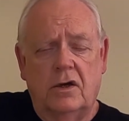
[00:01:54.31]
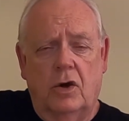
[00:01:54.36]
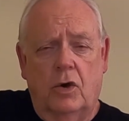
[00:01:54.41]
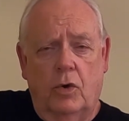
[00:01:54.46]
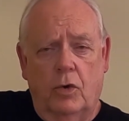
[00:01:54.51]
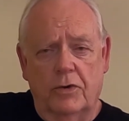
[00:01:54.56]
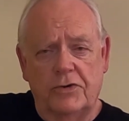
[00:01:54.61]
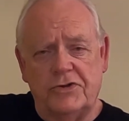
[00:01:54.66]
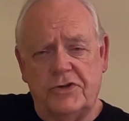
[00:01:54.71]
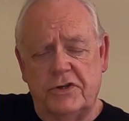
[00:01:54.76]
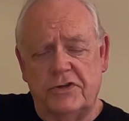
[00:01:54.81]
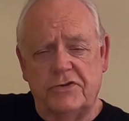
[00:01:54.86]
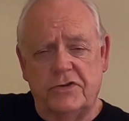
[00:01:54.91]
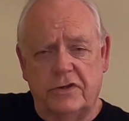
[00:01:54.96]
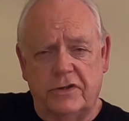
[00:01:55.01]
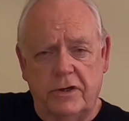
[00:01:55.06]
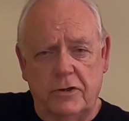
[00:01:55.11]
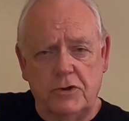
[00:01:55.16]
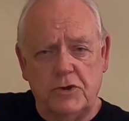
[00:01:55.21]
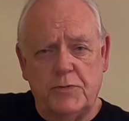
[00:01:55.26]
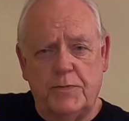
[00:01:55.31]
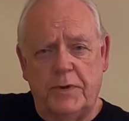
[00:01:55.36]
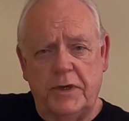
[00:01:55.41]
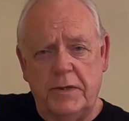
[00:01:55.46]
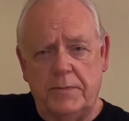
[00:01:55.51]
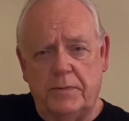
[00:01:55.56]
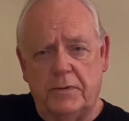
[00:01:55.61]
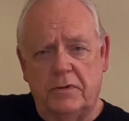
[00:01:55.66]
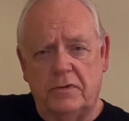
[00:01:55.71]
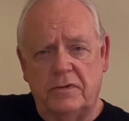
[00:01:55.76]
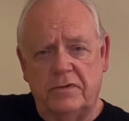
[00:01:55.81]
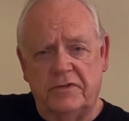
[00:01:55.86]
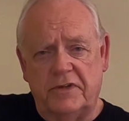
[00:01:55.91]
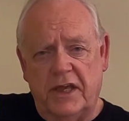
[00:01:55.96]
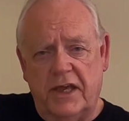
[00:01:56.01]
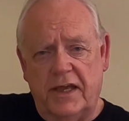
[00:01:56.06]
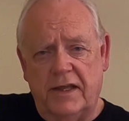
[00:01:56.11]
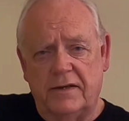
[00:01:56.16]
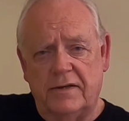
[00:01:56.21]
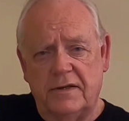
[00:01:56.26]
Horses are those people
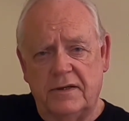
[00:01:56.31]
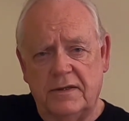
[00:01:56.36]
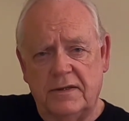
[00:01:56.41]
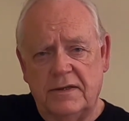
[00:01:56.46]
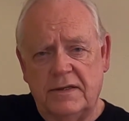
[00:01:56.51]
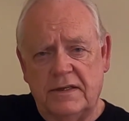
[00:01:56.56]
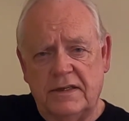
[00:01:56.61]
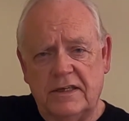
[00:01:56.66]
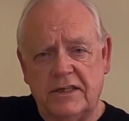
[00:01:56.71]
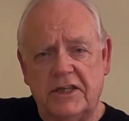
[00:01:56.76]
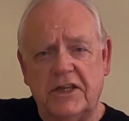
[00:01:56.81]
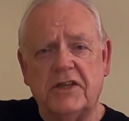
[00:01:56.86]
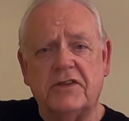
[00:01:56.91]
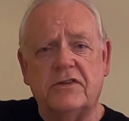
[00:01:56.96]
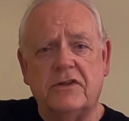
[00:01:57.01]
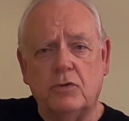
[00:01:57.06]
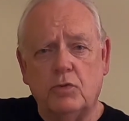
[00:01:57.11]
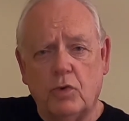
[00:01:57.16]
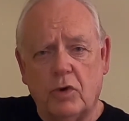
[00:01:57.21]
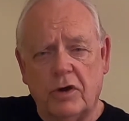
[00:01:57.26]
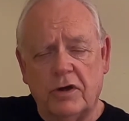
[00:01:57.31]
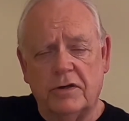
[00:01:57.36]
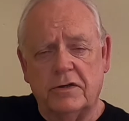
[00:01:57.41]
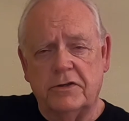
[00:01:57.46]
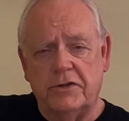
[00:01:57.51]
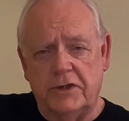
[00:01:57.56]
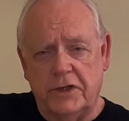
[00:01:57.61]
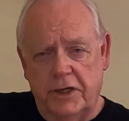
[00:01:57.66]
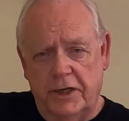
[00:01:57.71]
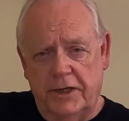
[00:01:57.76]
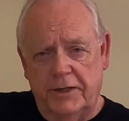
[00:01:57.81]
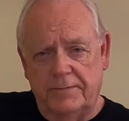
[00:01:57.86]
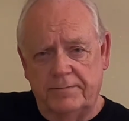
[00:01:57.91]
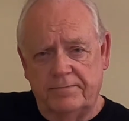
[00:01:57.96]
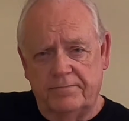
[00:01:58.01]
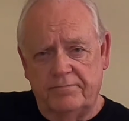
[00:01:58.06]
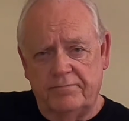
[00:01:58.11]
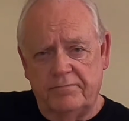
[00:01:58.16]
that get the work done.